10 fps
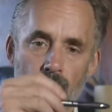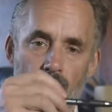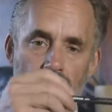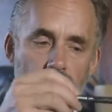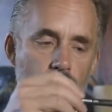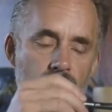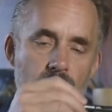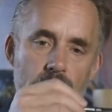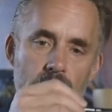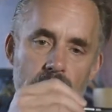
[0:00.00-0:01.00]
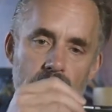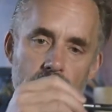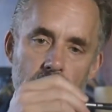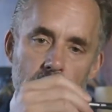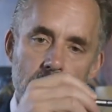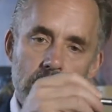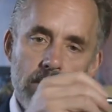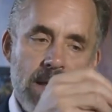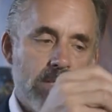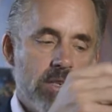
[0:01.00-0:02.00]
what you're doing,
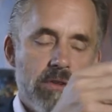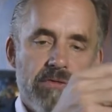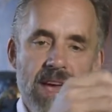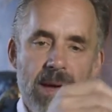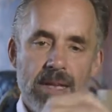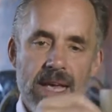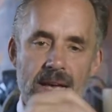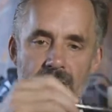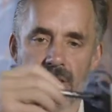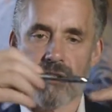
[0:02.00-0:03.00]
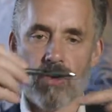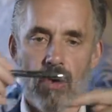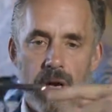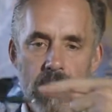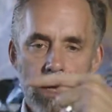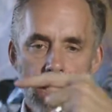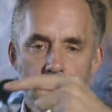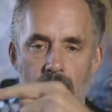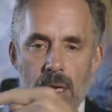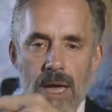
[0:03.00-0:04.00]
imagine your family has a story,
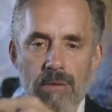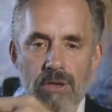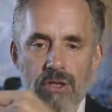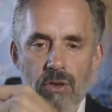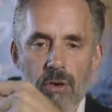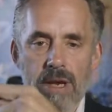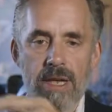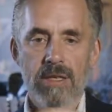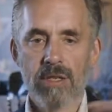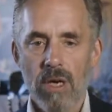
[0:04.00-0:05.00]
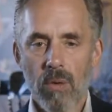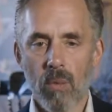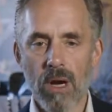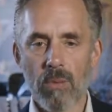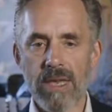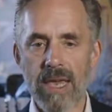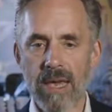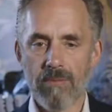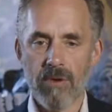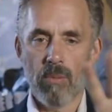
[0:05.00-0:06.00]
and the story is where we
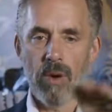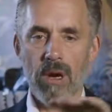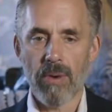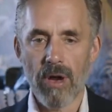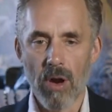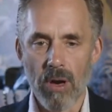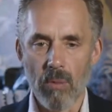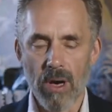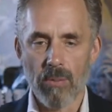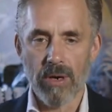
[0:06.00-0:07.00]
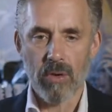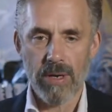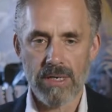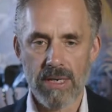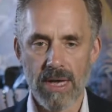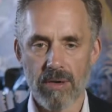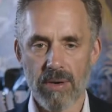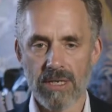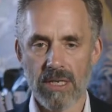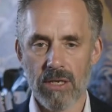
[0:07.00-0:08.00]
came from, where we are, and where we're going
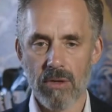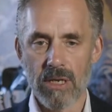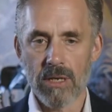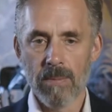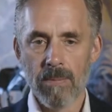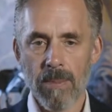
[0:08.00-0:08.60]
together as a unit.